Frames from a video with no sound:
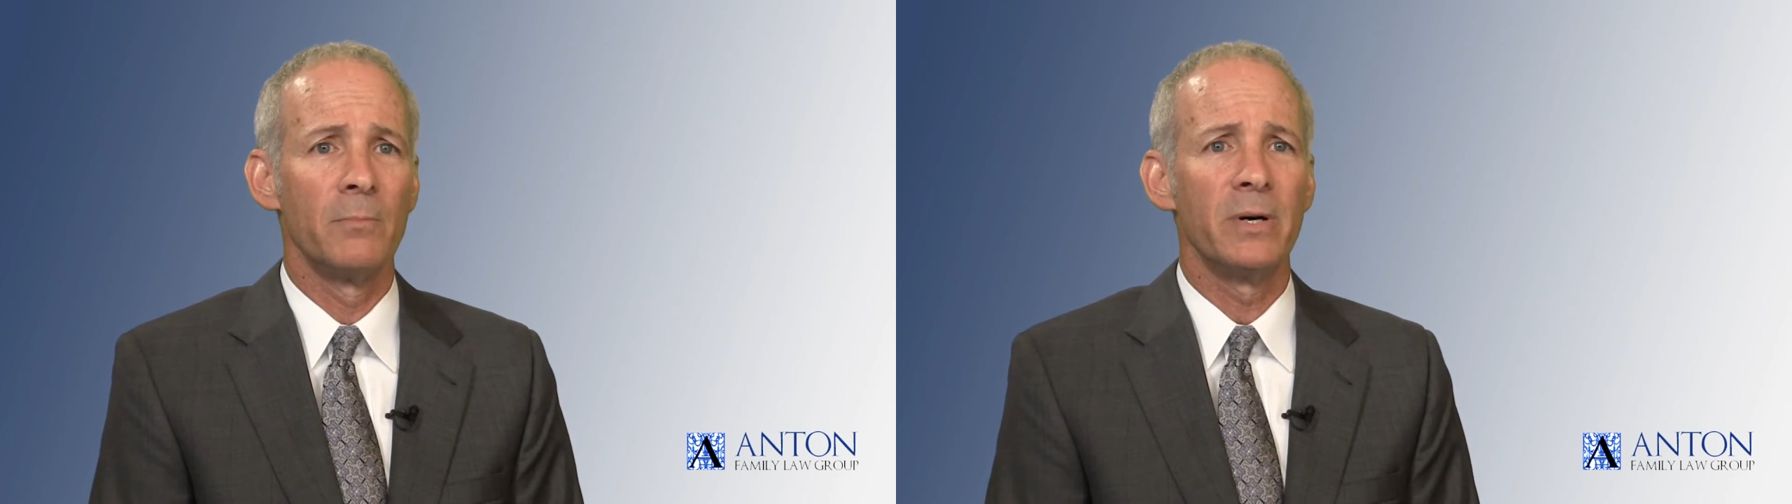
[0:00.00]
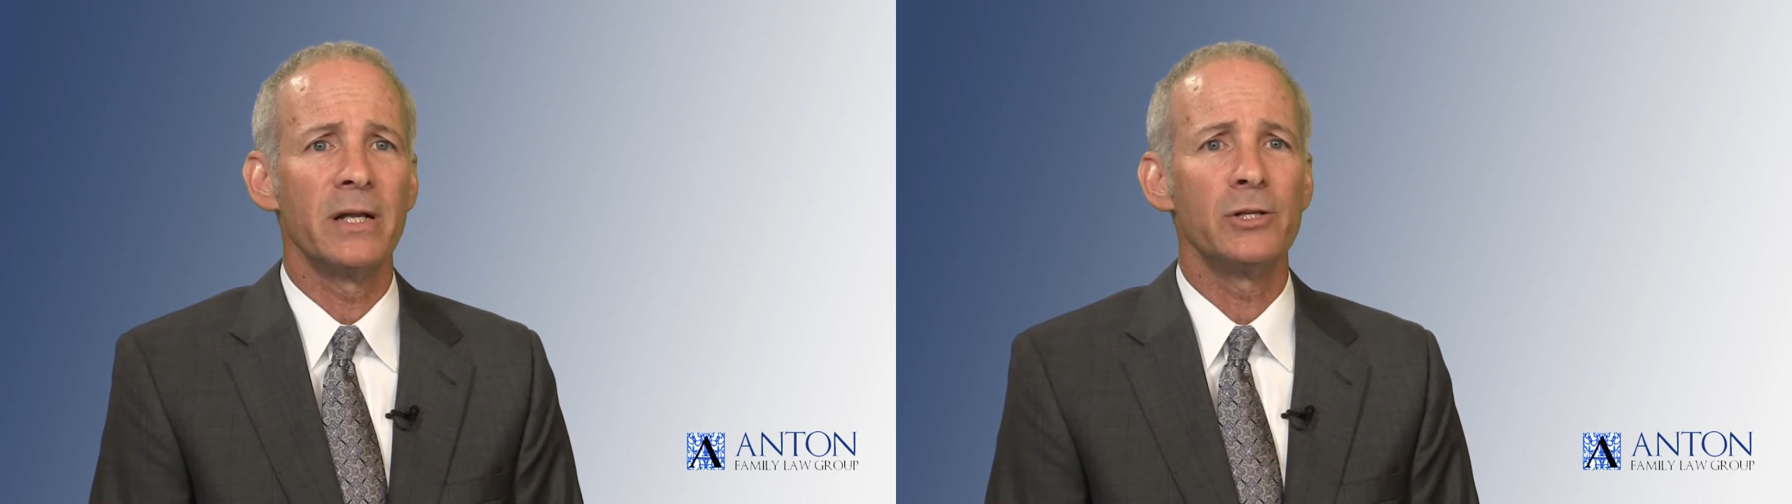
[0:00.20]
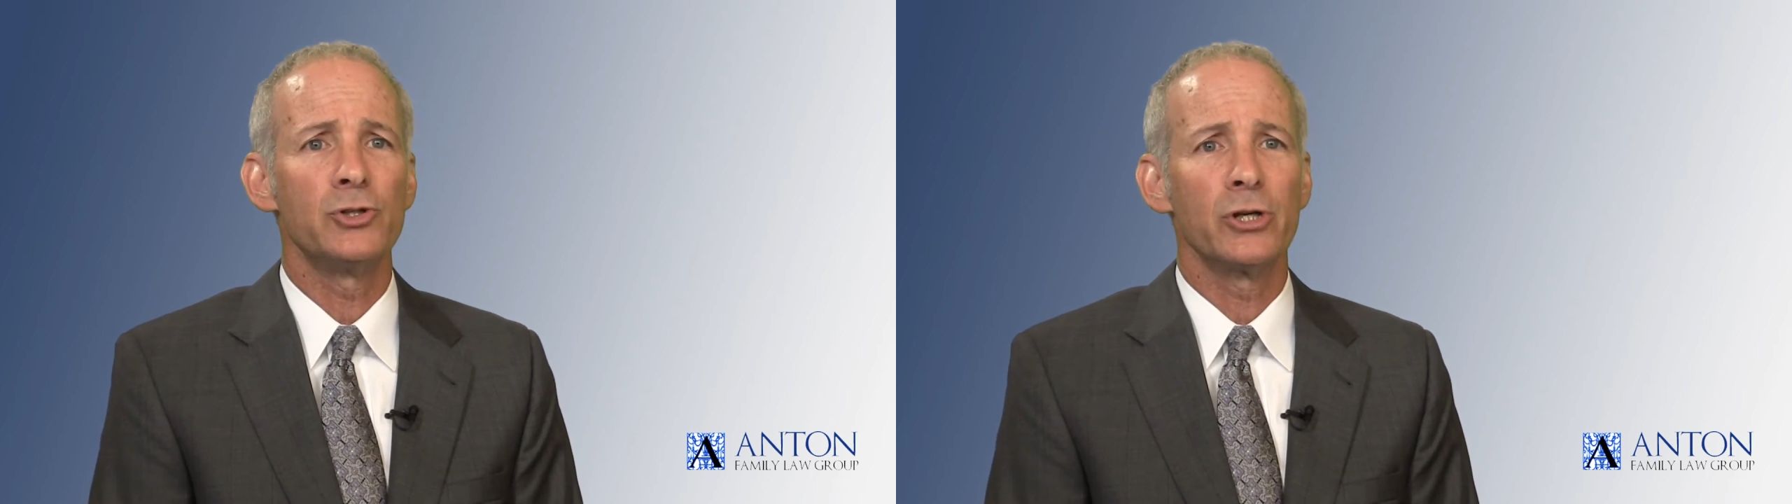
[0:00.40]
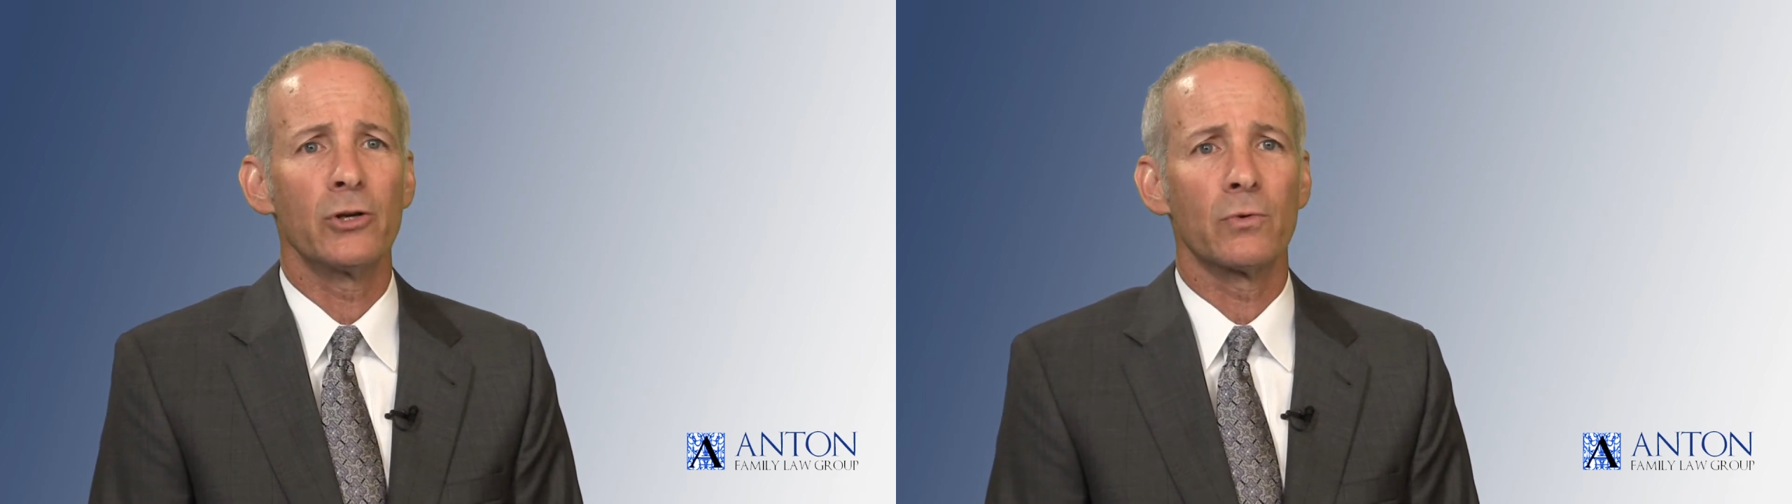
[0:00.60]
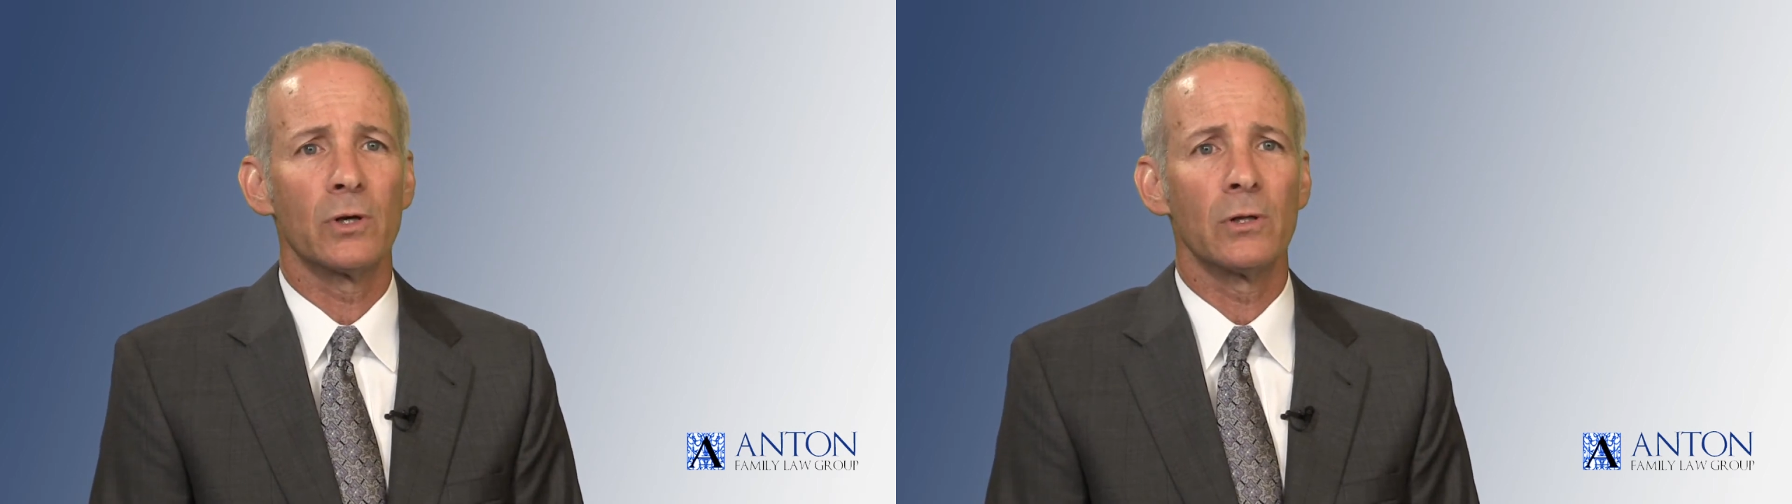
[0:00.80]
But in
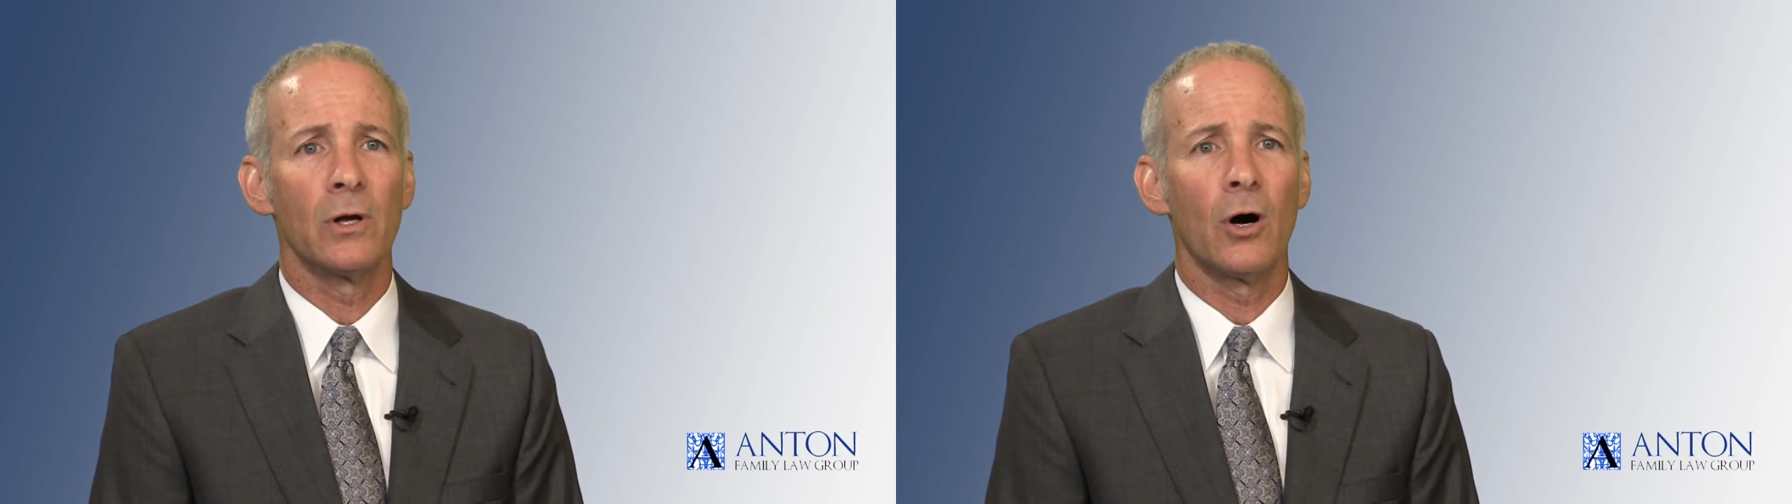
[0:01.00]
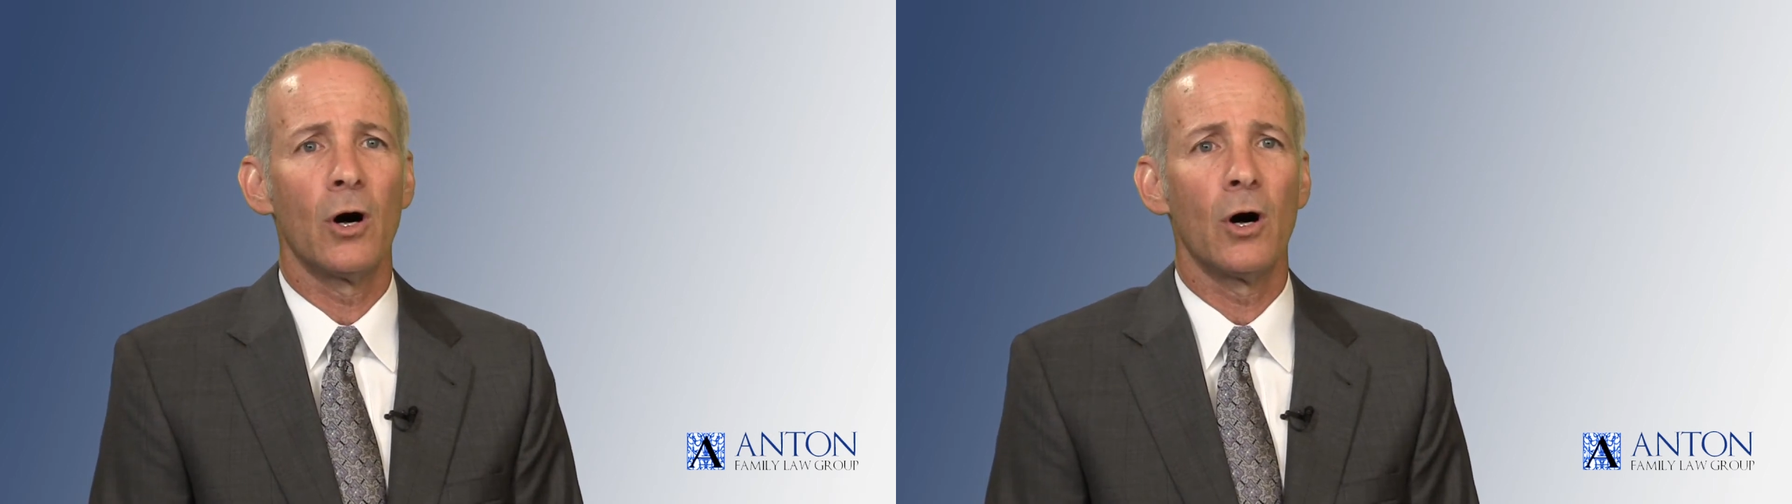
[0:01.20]
general,